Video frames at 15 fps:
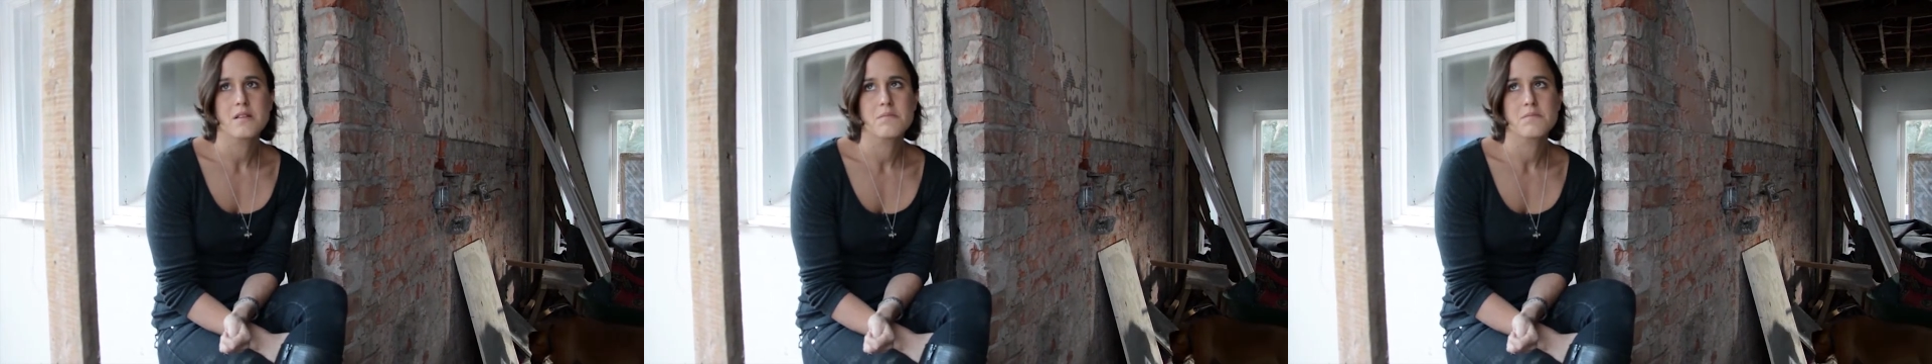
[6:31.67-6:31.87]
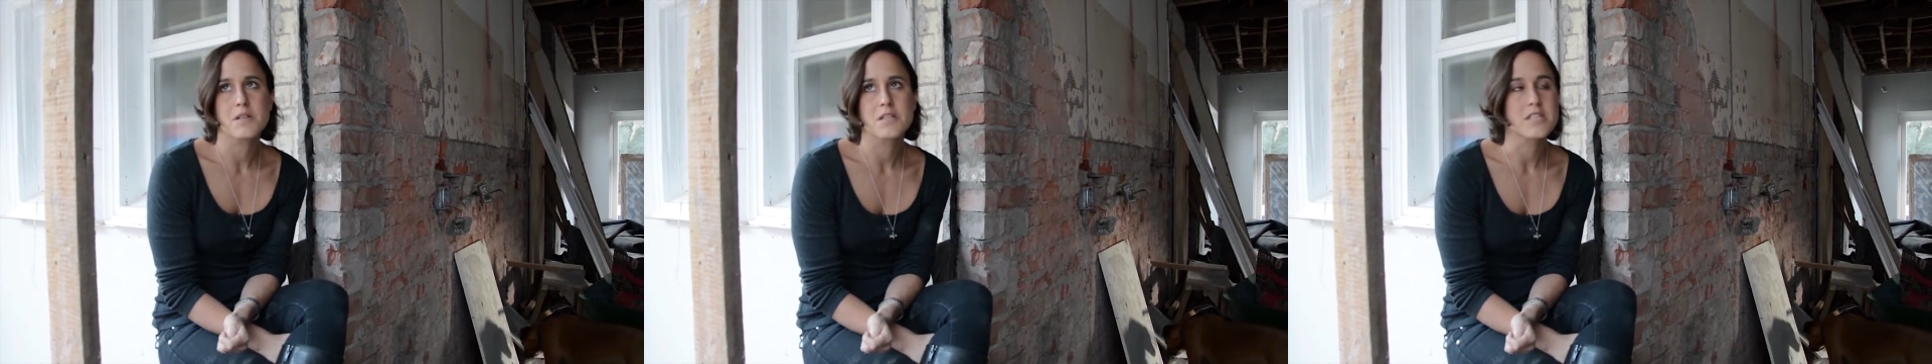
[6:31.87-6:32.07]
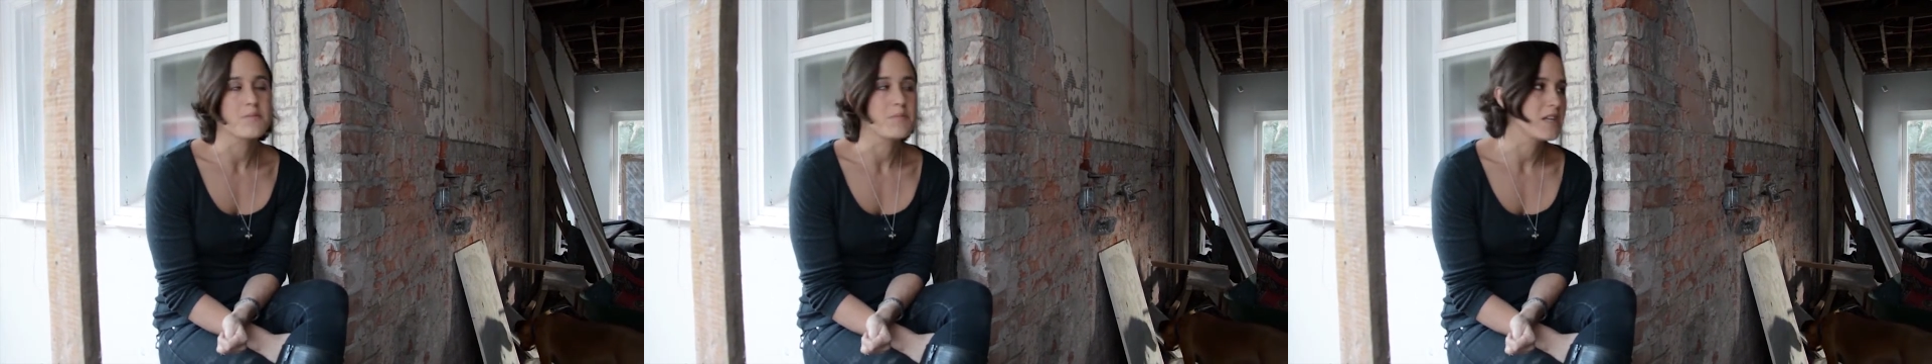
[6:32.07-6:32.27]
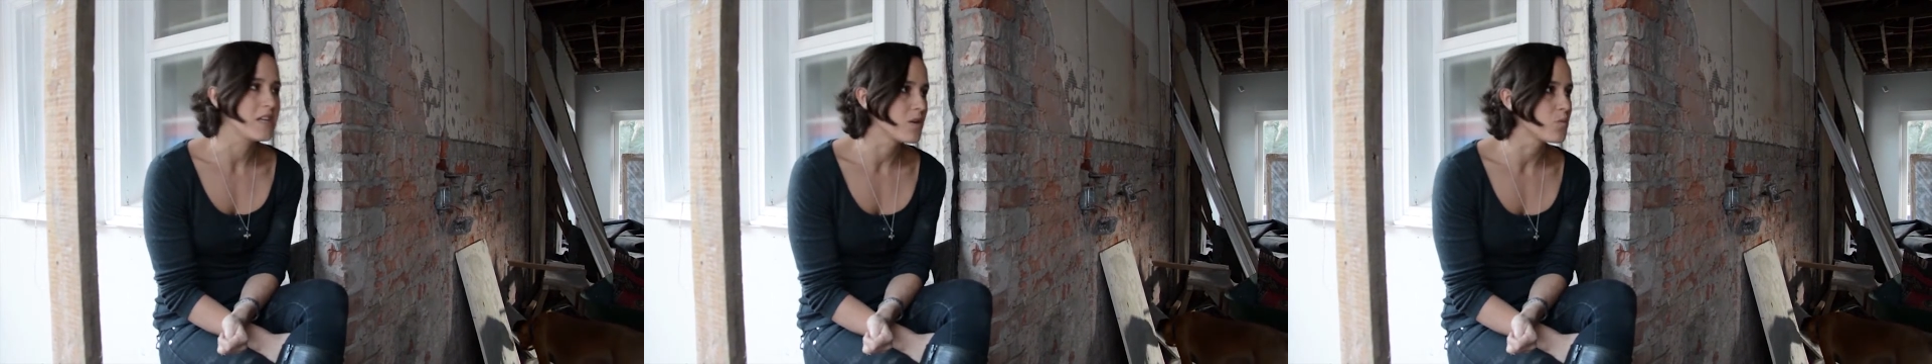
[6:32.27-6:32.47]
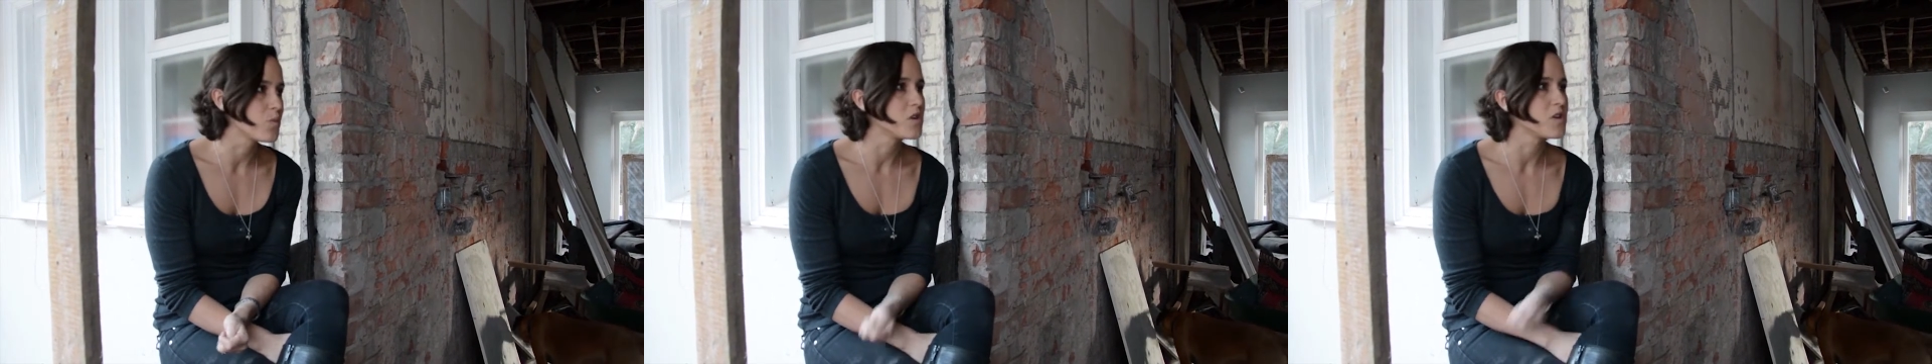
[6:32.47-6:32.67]

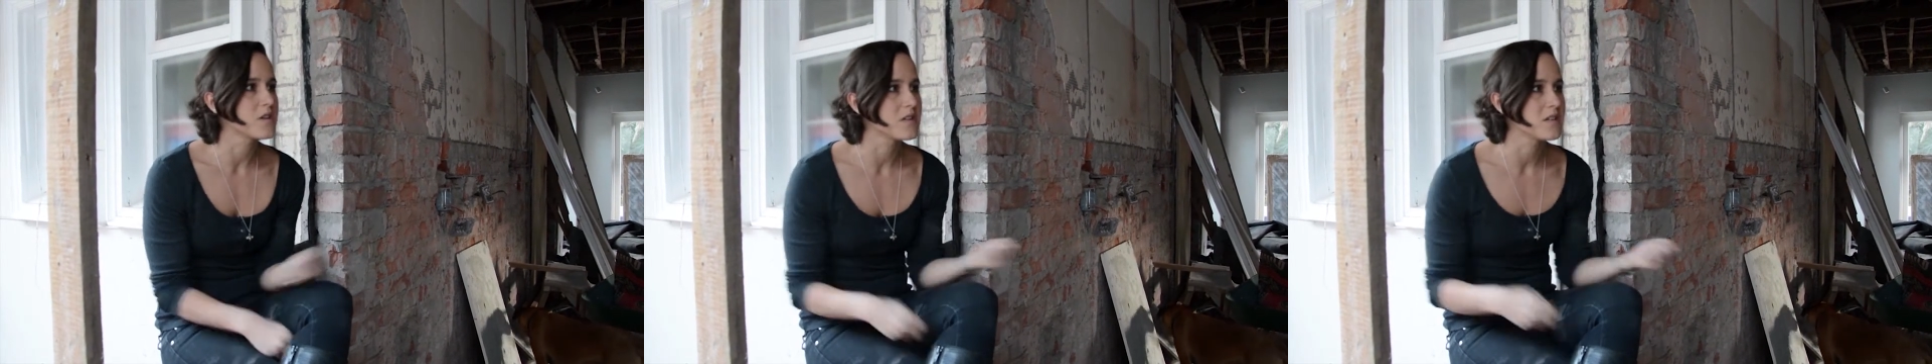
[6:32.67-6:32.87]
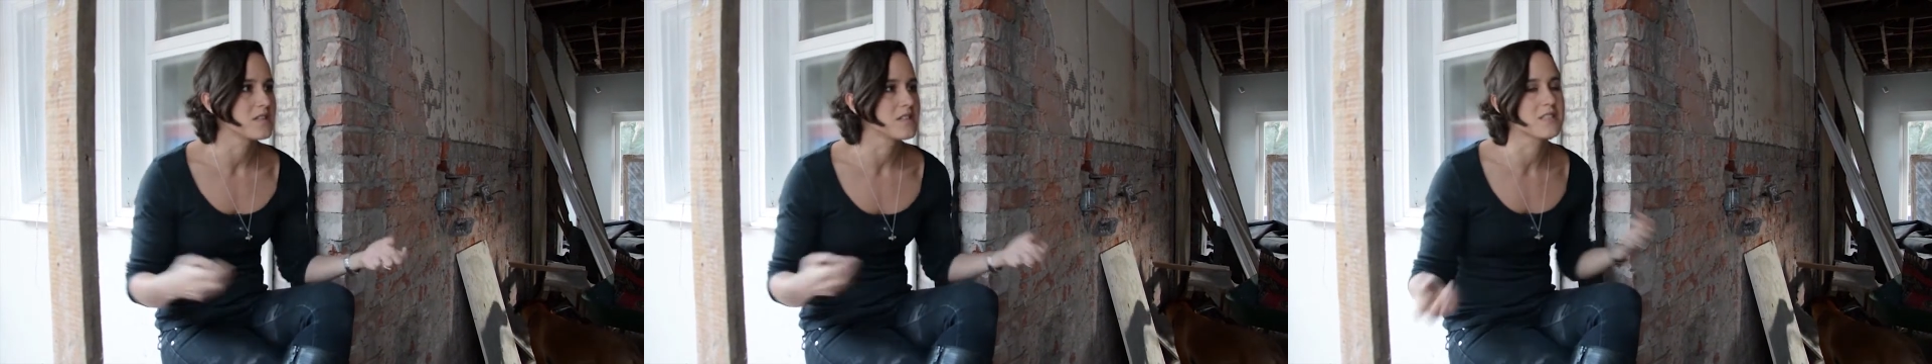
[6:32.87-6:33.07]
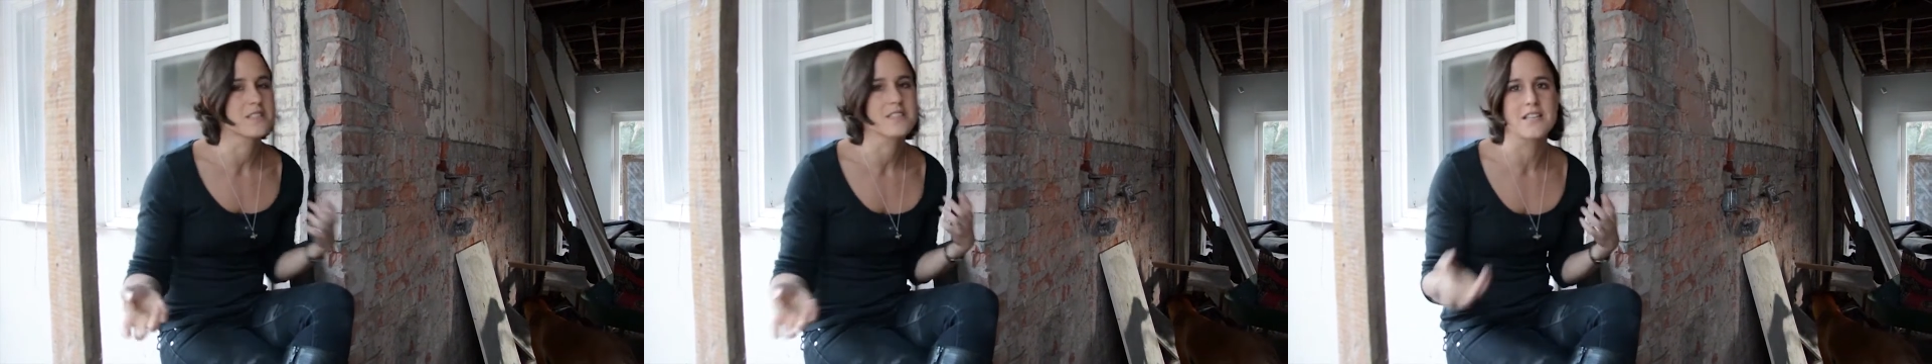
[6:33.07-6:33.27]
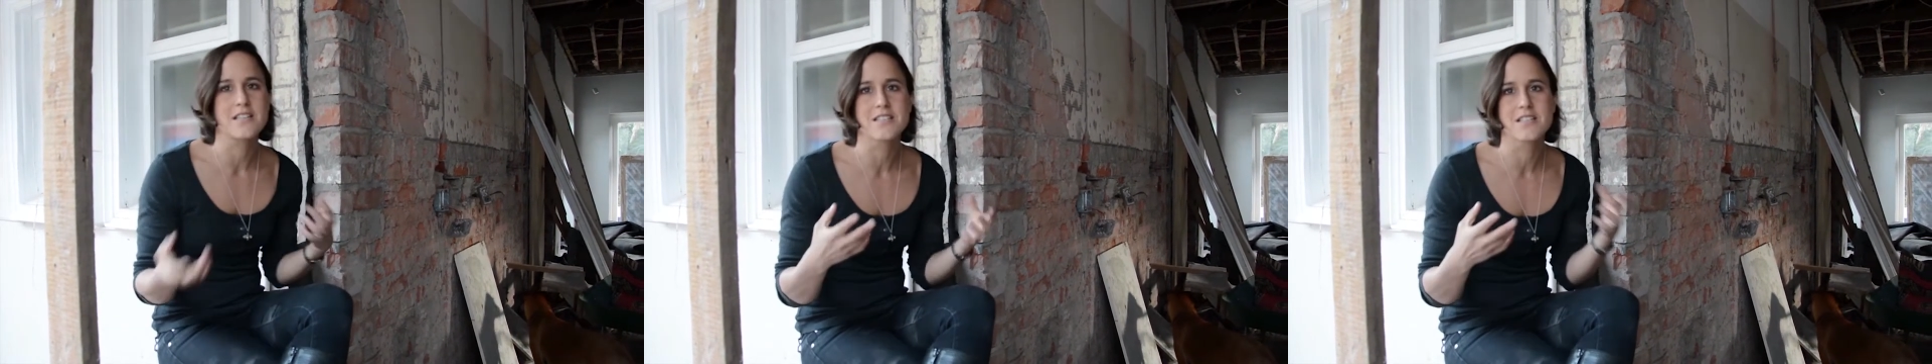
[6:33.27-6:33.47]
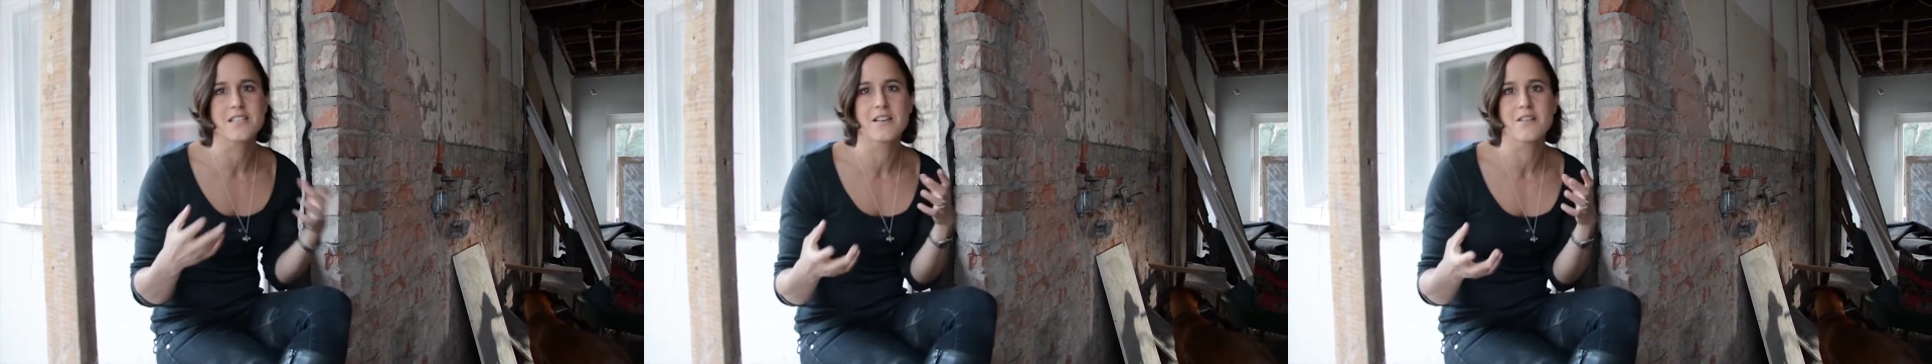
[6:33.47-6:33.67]
multimedia work is
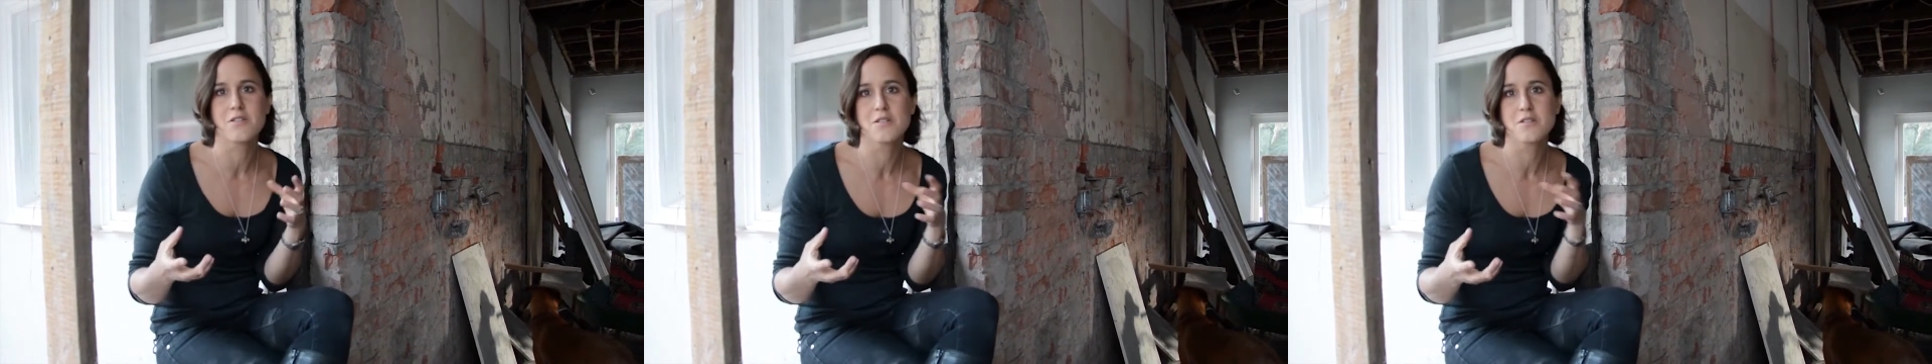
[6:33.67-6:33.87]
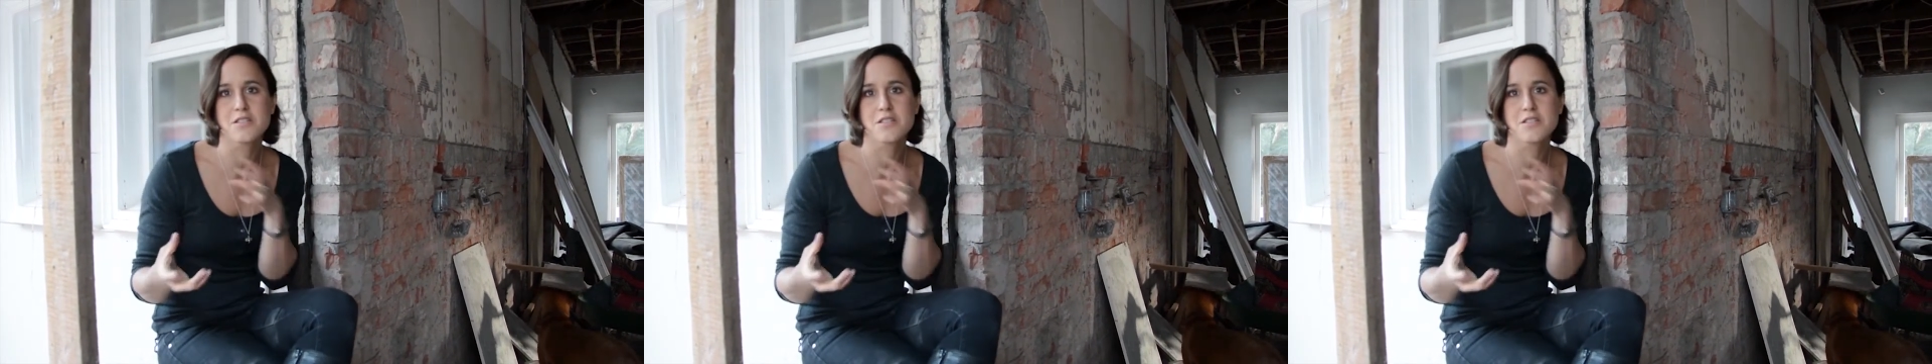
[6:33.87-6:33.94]
such a